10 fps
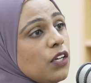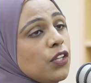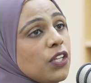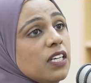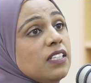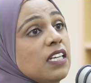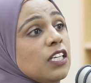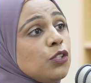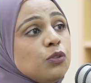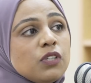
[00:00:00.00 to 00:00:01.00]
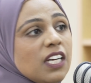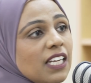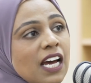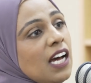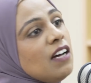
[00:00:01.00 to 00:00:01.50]
That you can
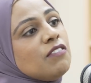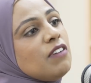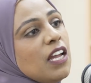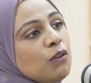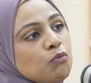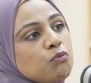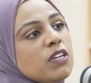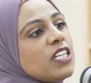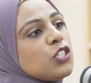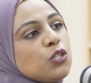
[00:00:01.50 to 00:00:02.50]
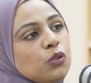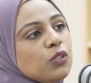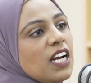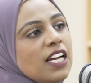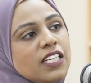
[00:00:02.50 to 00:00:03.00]
have a rich,
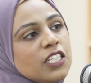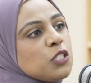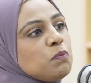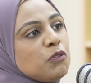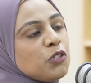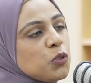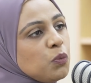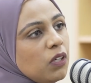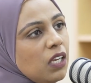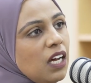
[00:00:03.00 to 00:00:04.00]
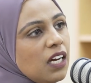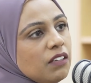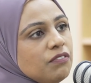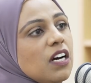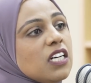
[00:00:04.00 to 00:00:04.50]
organic, spiritual
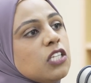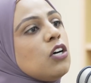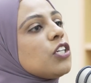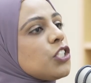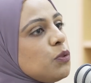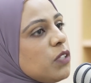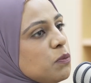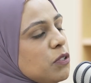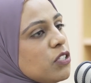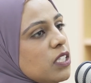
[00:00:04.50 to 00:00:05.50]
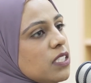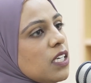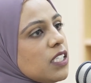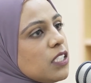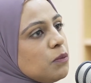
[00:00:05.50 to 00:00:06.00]
life as long as you are spiritually
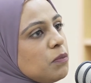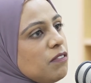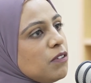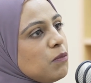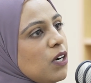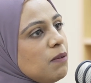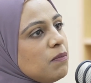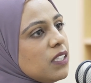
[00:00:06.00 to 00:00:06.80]
tied to the Prophet Muhammad.